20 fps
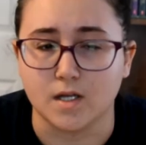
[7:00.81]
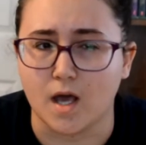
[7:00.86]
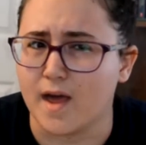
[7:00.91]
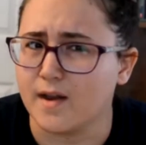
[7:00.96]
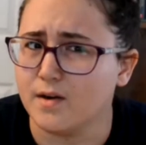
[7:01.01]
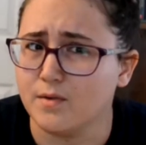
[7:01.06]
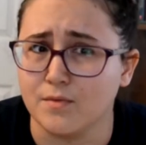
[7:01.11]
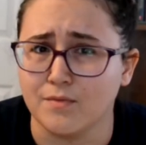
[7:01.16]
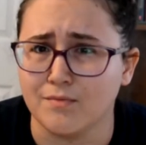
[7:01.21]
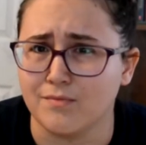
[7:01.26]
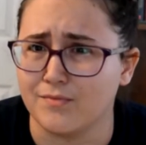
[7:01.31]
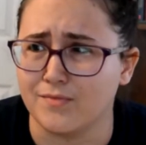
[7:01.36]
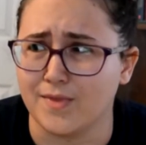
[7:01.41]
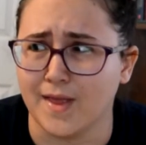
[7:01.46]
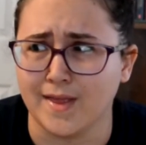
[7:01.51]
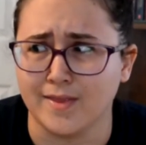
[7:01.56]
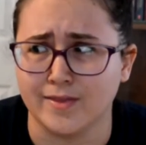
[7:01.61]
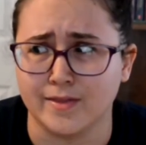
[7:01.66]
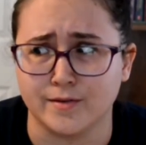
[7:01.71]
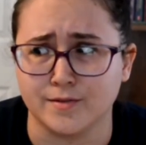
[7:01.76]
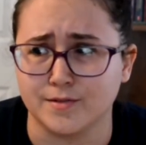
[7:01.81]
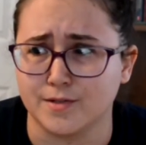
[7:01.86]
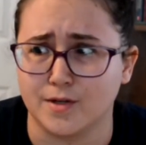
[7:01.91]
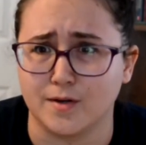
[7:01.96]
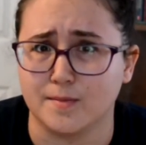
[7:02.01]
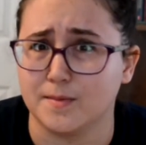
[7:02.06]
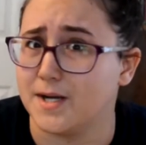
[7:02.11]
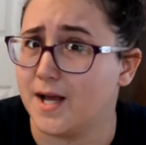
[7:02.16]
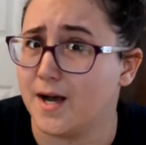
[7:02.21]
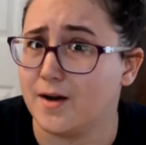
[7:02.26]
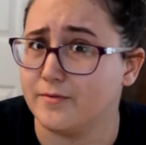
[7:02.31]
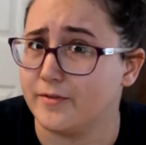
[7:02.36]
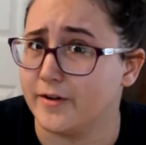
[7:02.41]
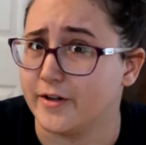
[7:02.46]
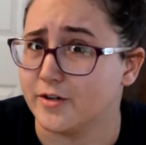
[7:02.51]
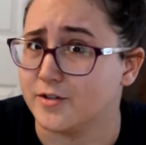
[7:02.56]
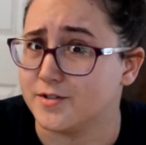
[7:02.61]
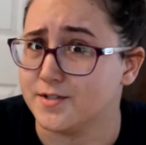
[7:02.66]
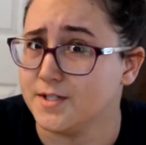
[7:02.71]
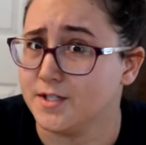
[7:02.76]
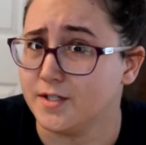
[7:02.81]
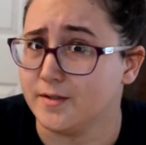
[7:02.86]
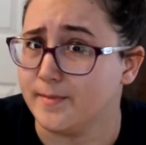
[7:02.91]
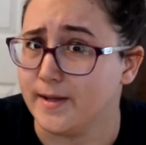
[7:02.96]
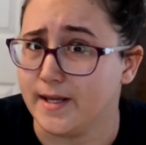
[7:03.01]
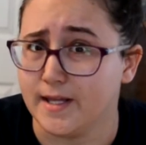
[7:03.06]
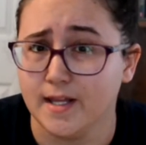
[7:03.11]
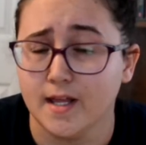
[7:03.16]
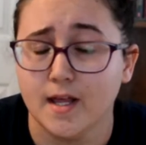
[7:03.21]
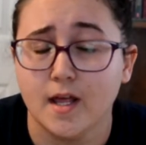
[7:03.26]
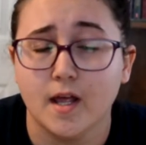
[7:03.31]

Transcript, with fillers: I don't think there's an Urban Outfitters near me,